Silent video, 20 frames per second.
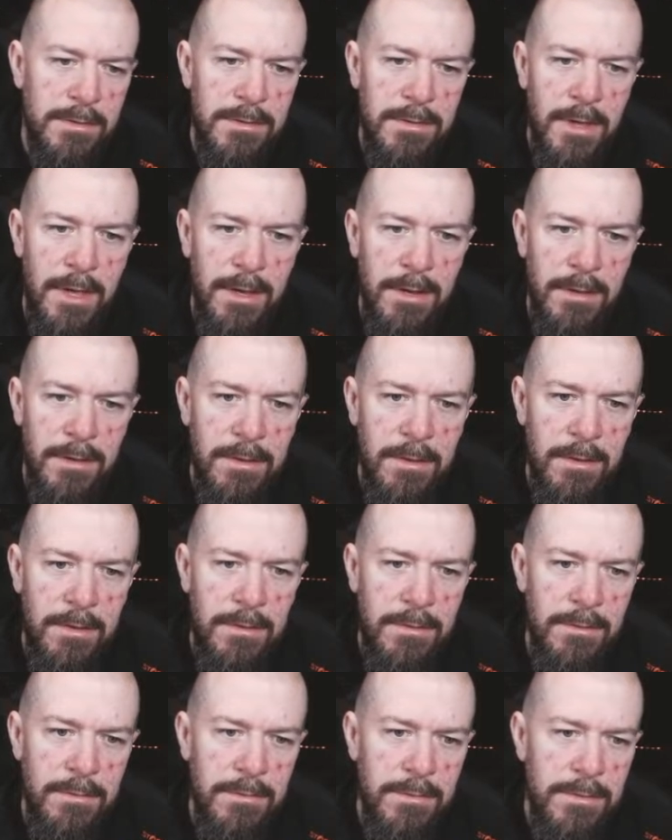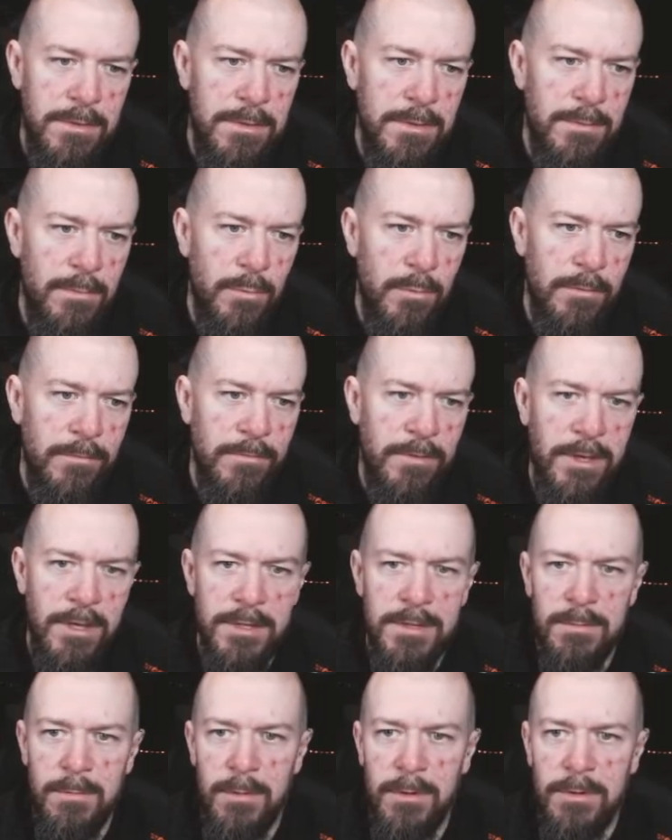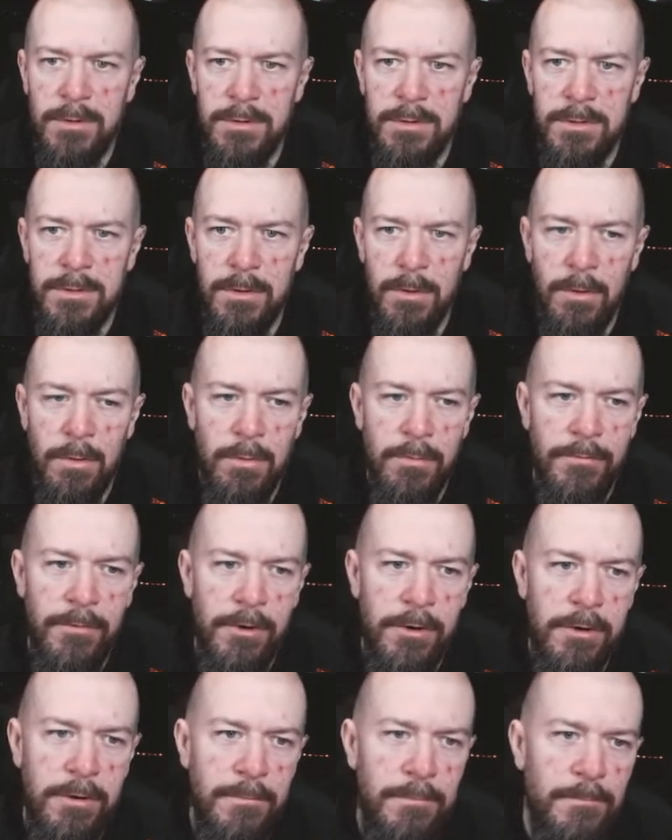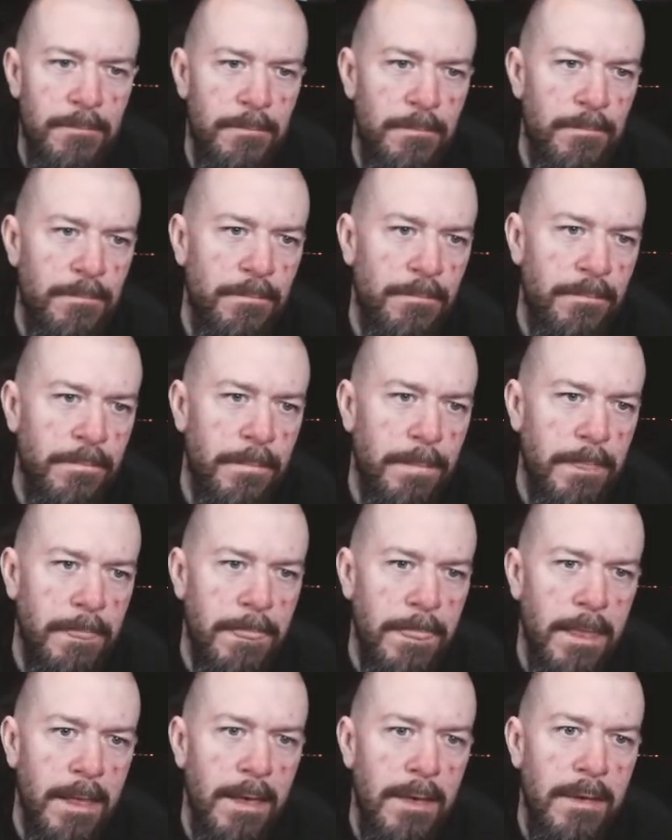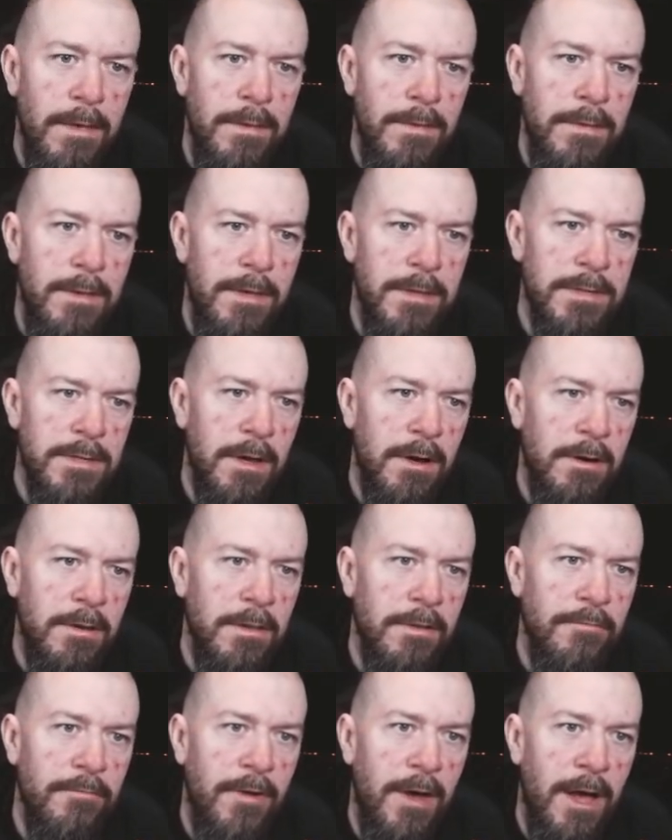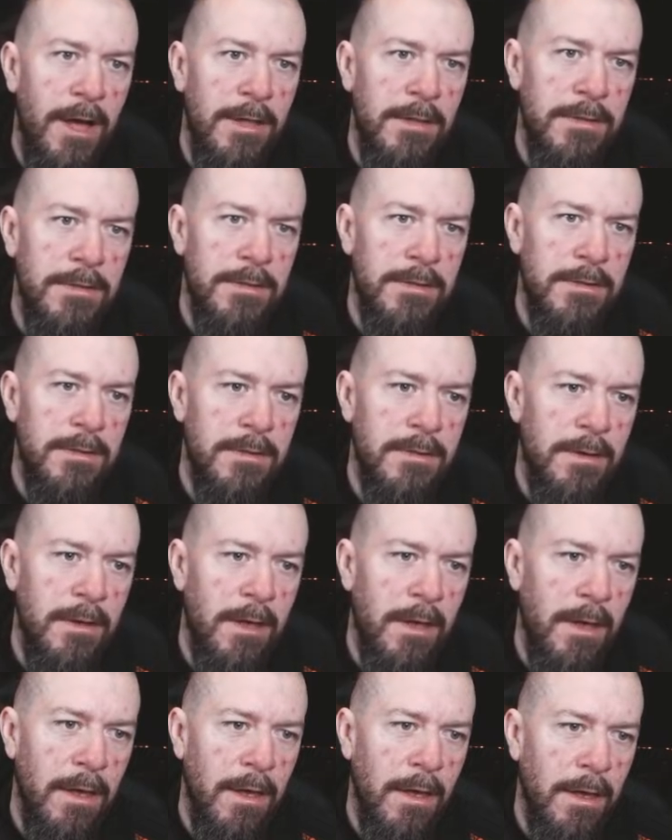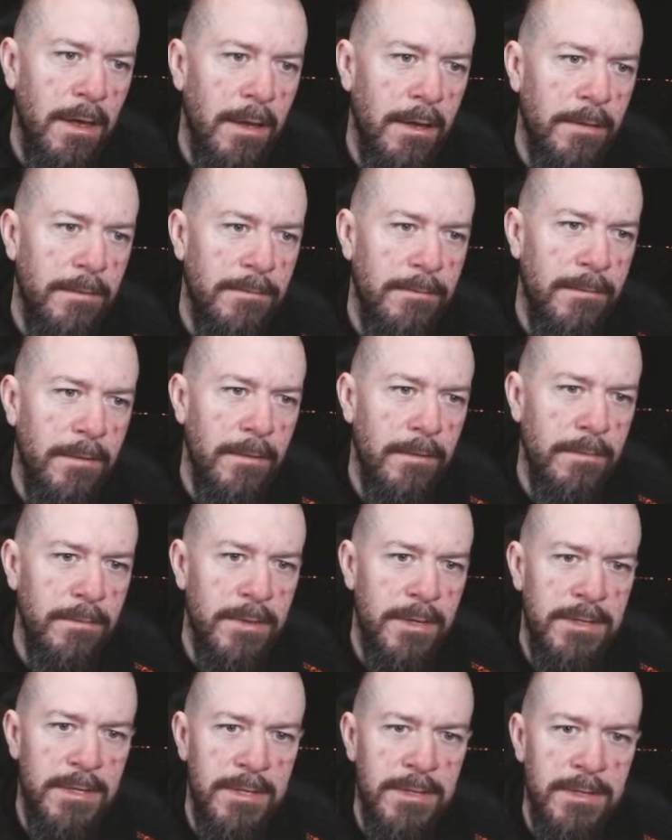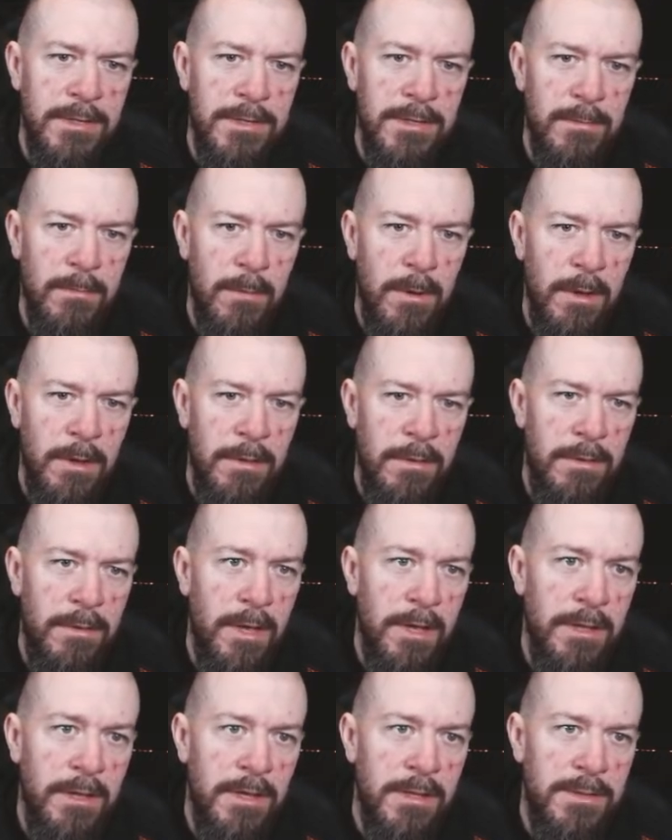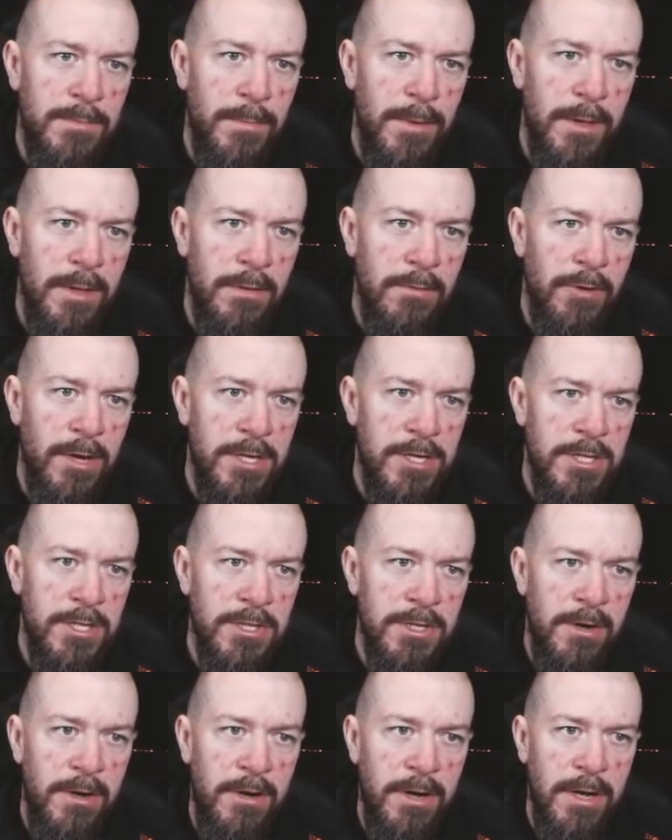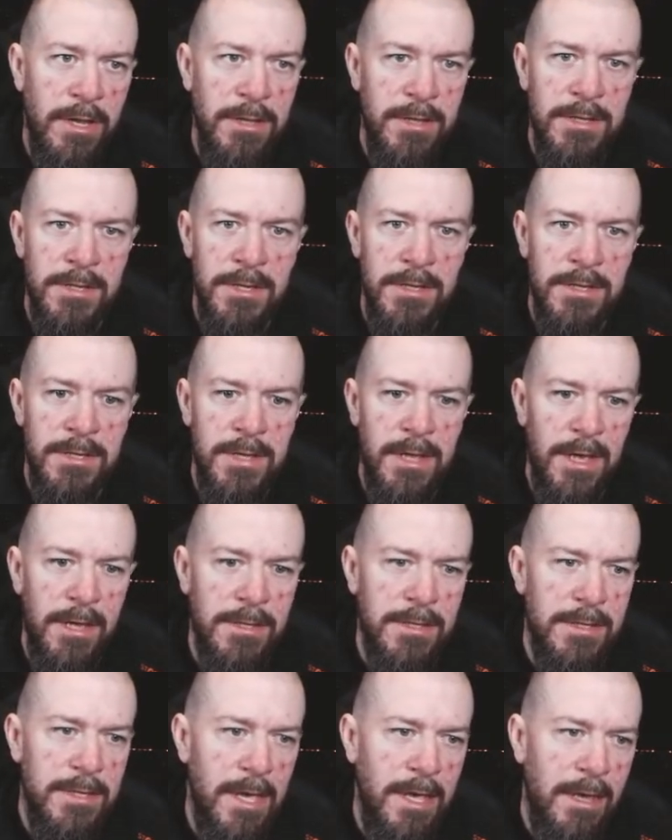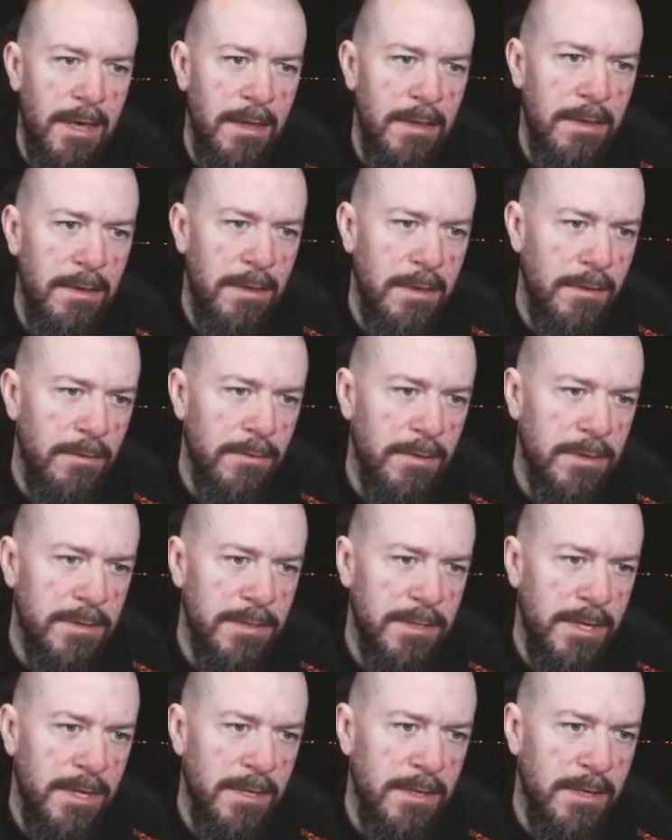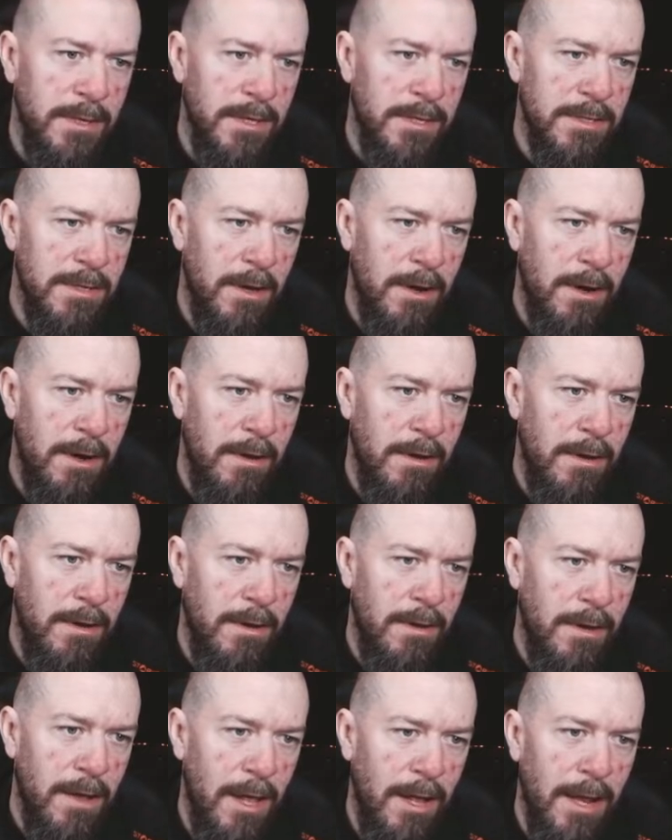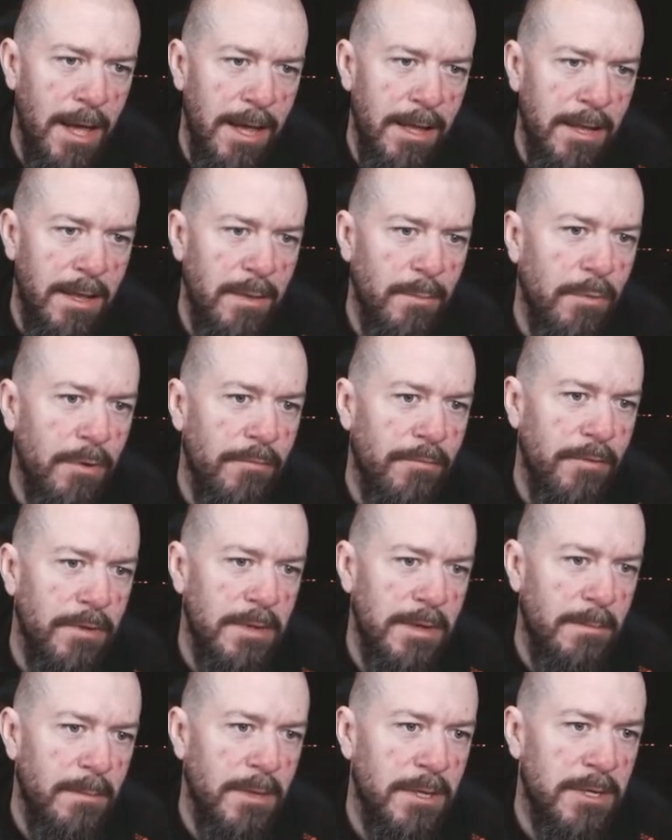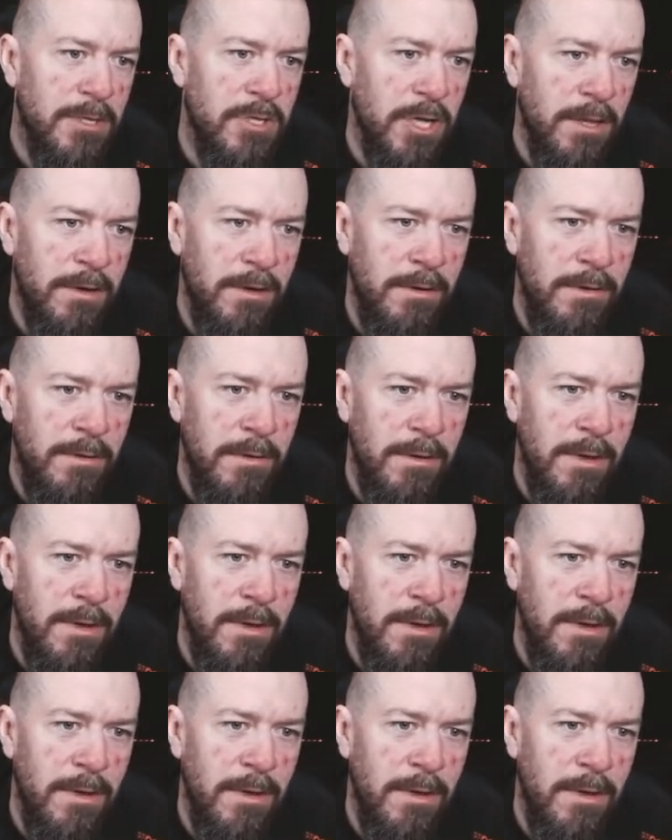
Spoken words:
edit those, move these ones over. These are the files. So this is one that has been registered, and this is the second. And you can see these are aligning perfectly with each other.